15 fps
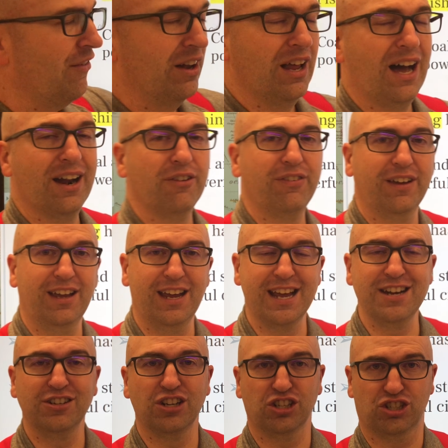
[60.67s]
a lot of
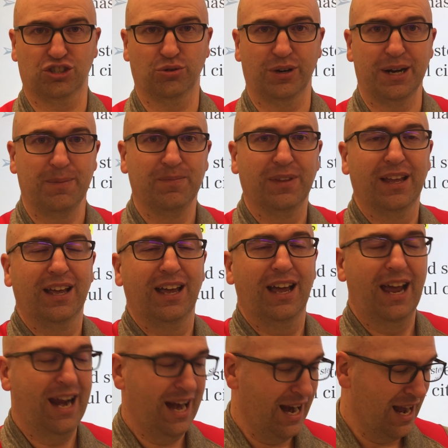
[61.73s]
industry,
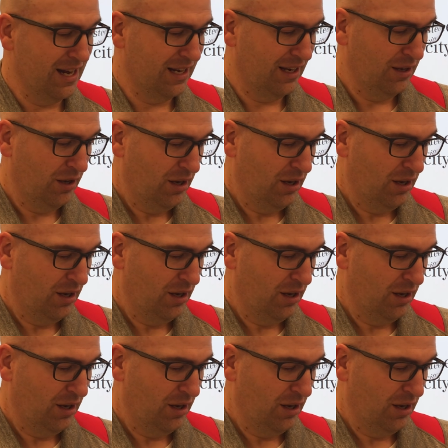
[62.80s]
and